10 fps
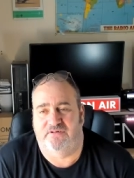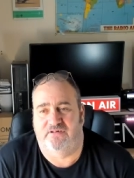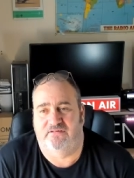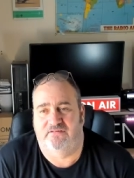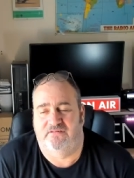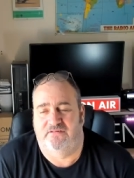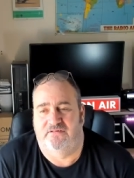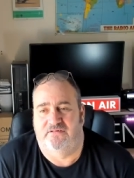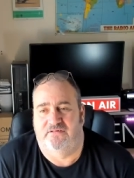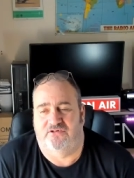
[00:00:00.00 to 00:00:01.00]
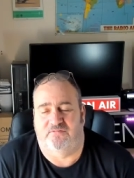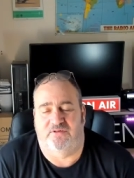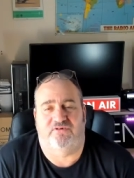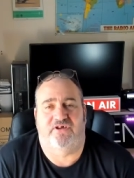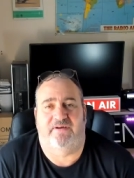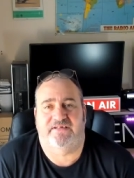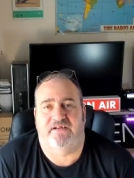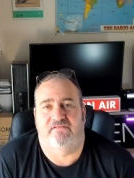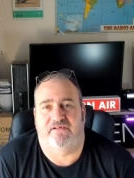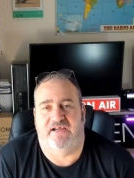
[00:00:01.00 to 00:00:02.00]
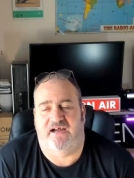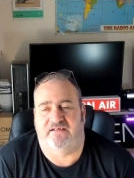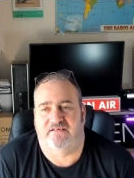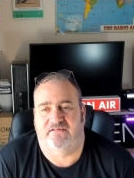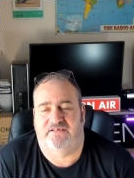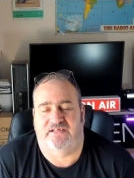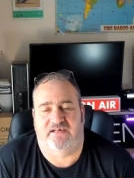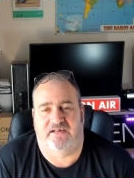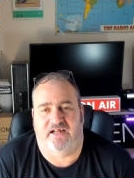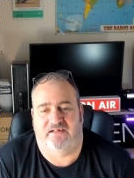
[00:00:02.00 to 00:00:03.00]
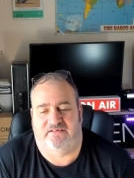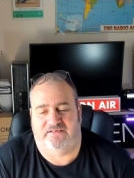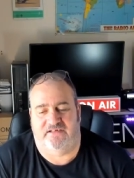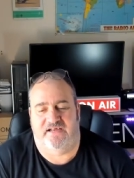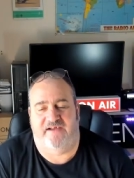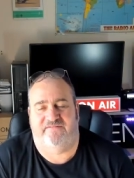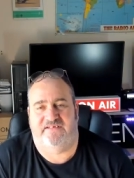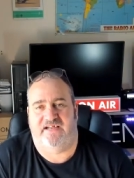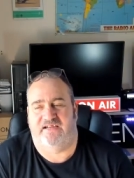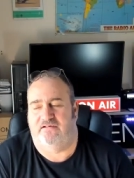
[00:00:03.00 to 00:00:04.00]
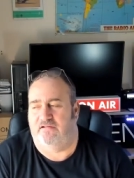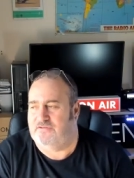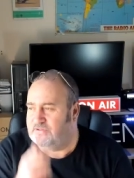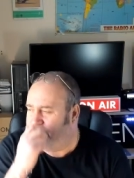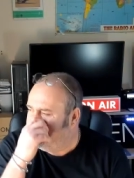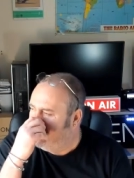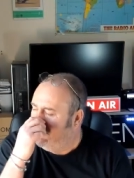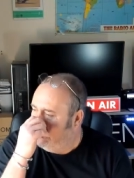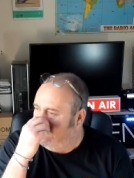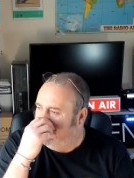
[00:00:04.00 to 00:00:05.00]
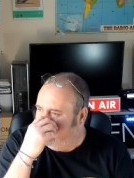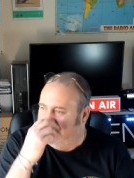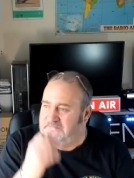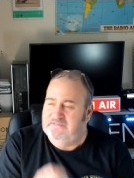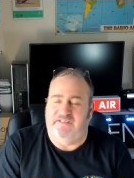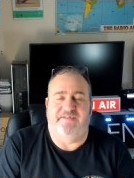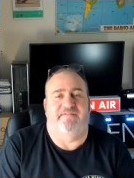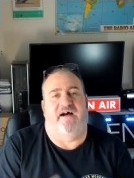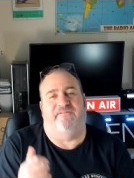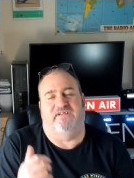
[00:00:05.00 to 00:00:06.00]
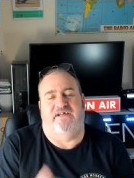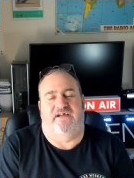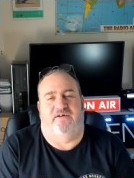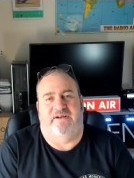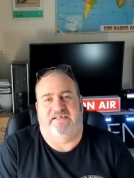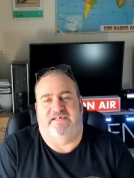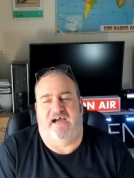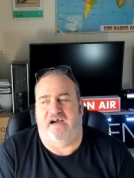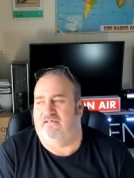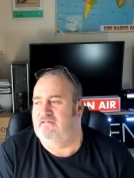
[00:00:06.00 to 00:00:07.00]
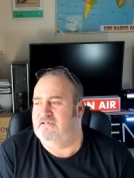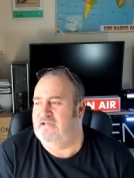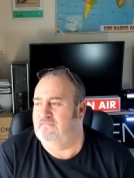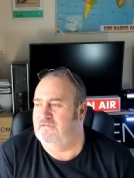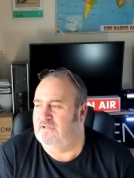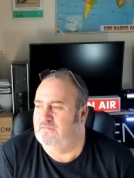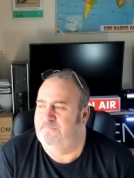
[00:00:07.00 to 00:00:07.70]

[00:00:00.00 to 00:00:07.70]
uh, some little QSL cards instead of that uh, FT8 nonsense. Leave that for later when it's dark and there's nothing to do.